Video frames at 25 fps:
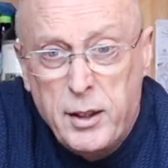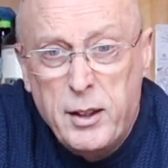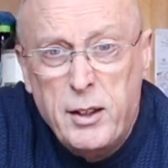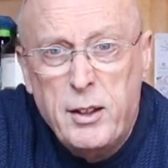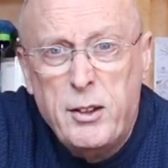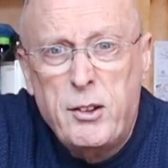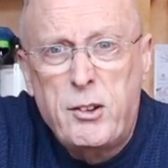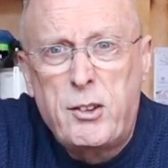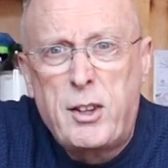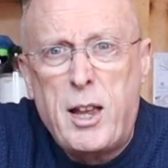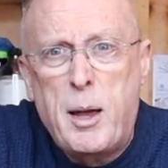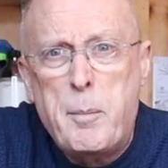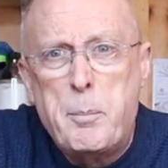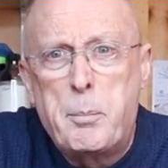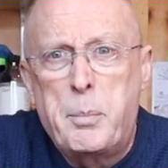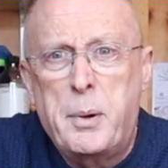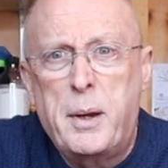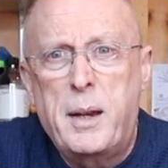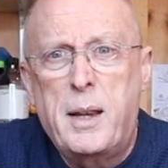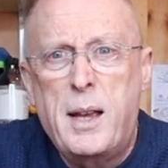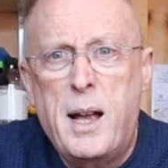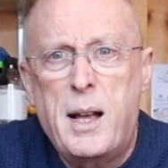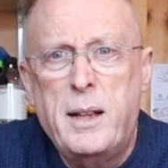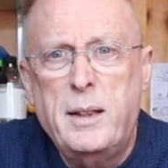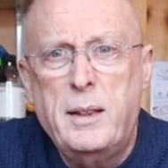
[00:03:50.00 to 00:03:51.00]
stumpy
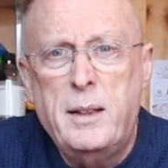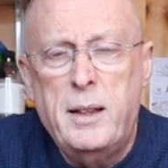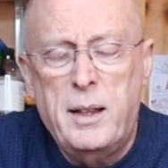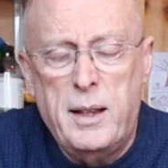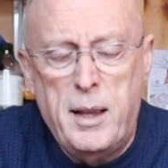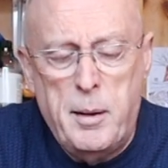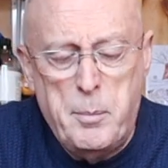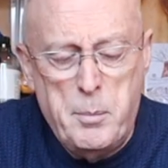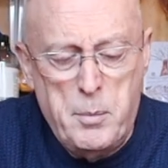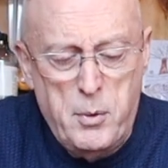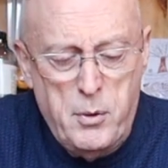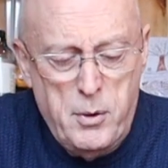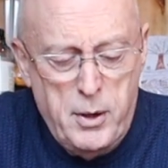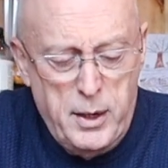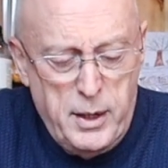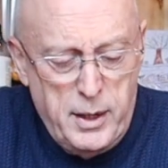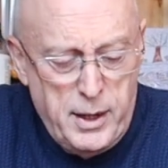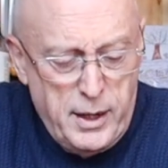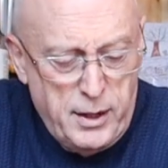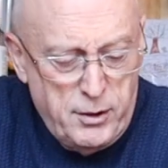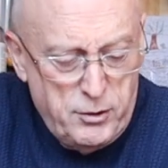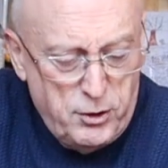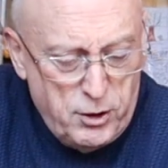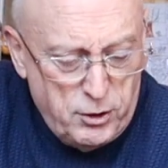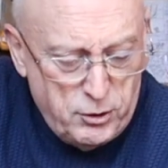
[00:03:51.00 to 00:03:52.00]
gun and my
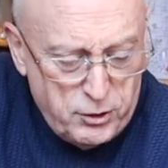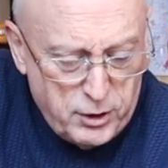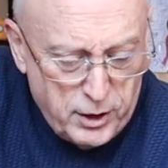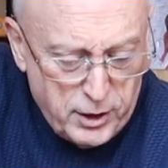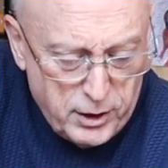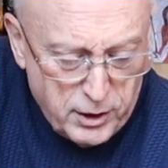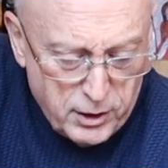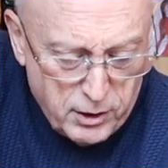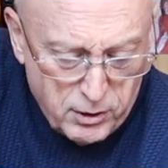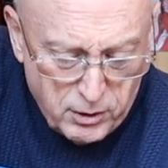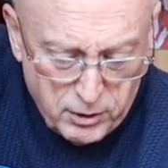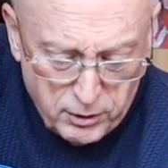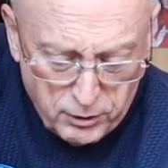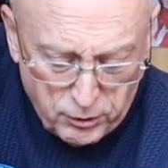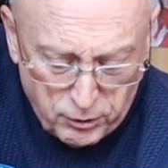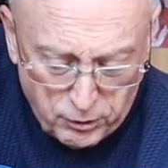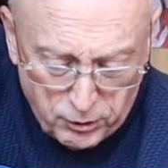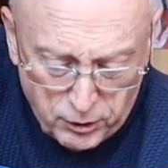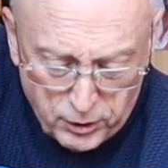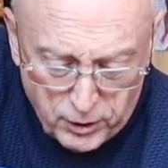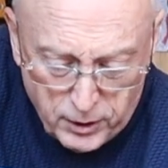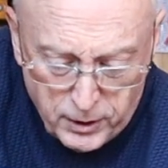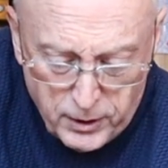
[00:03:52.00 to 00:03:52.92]
existing lance,